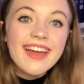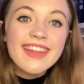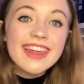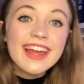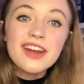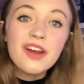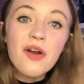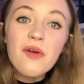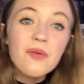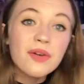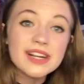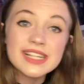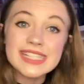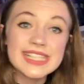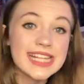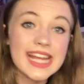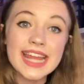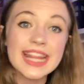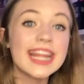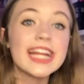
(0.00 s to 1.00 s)
They don't want to
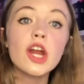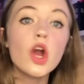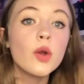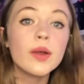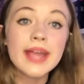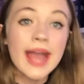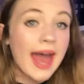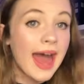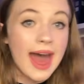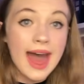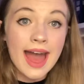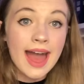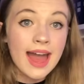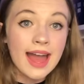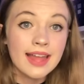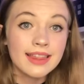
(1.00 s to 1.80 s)
see it. They don't care.